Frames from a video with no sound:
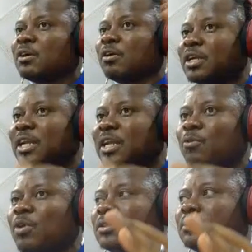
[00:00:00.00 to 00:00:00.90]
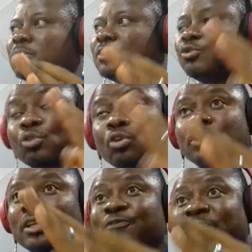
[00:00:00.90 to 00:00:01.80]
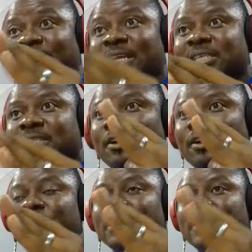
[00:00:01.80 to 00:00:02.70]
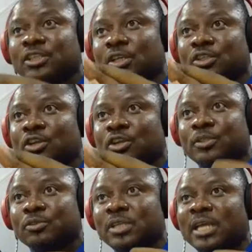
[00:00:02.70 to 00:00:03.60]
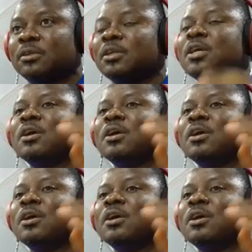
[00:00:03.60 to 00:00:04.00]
Another one took us to the finals of the Nations Cup in 2000.